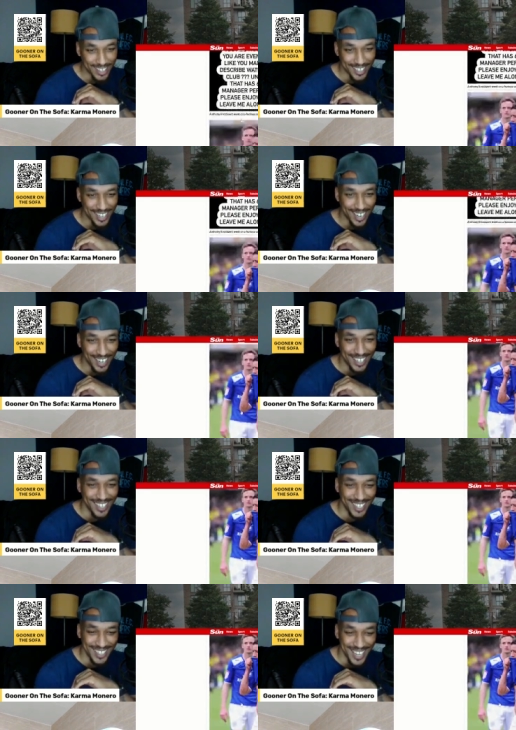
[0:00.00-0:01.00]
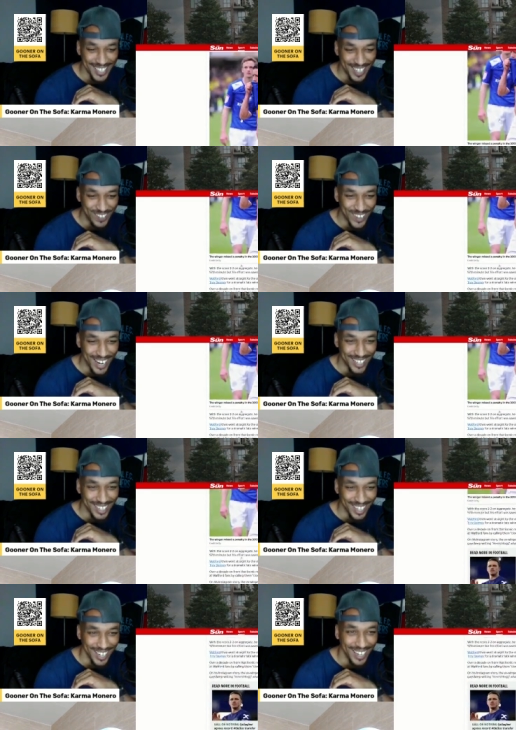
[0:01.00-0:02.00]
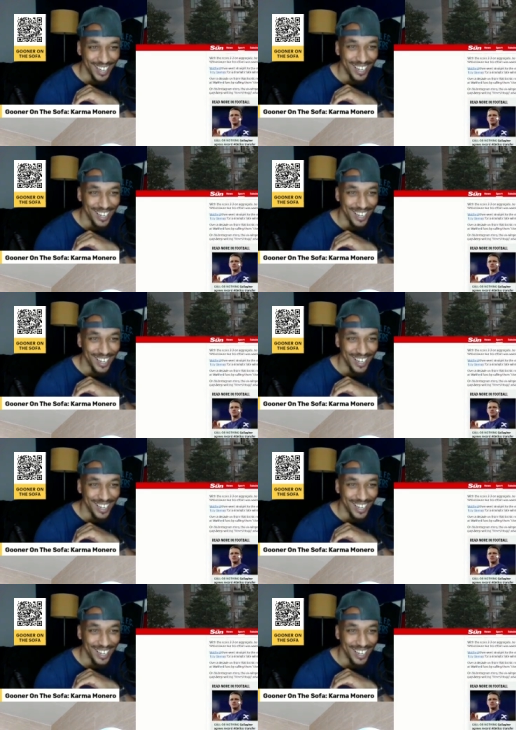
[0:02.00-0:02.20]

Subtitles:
Yeah, there's him right there.